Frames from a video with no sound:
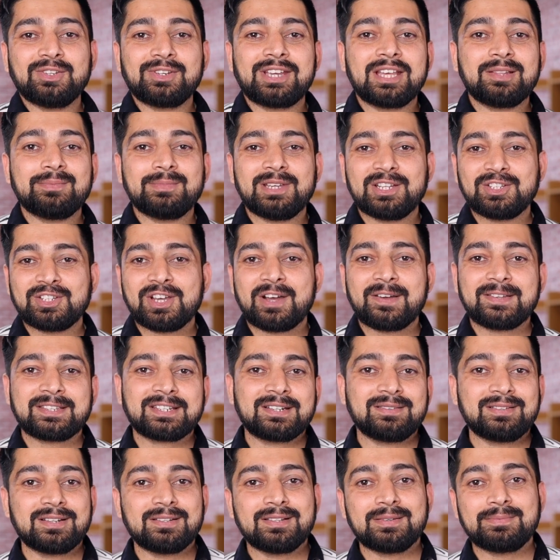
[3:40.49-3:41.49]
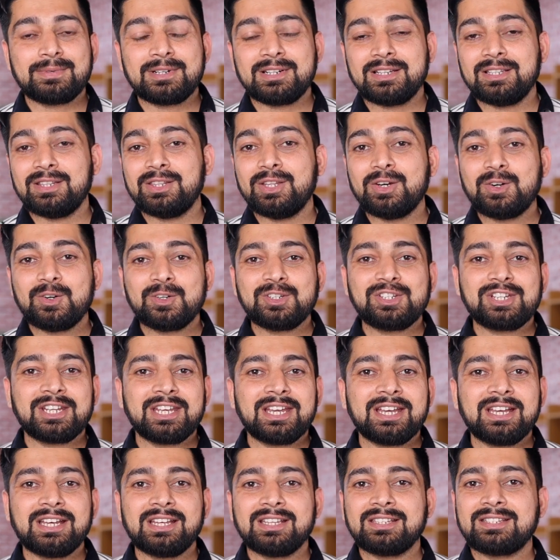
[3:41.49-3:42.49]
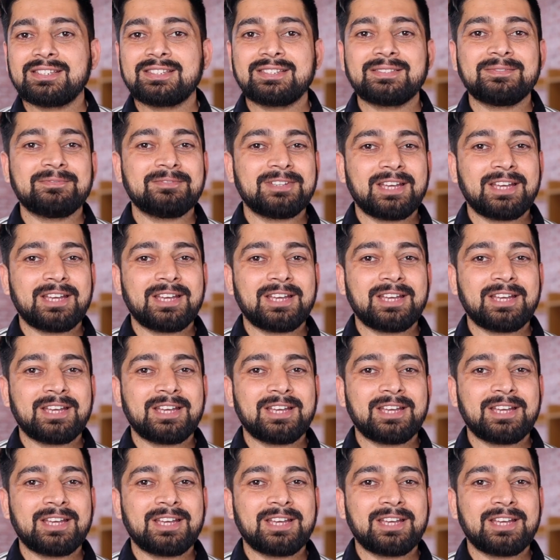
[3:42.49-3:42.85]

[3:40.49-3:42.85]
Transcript: You can be a JavaScript developer in Node.js.